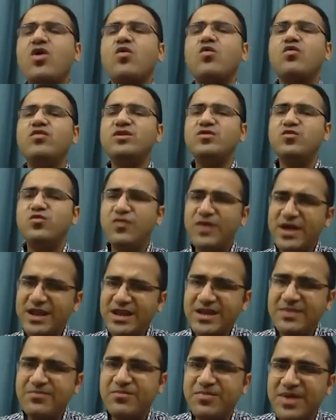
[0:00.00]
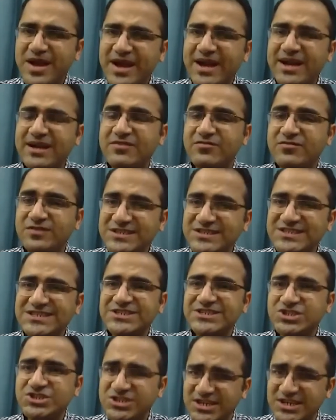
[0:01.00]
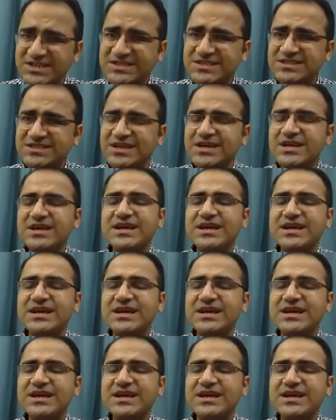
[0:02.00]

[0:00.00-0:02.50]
with very bad wheezy chest,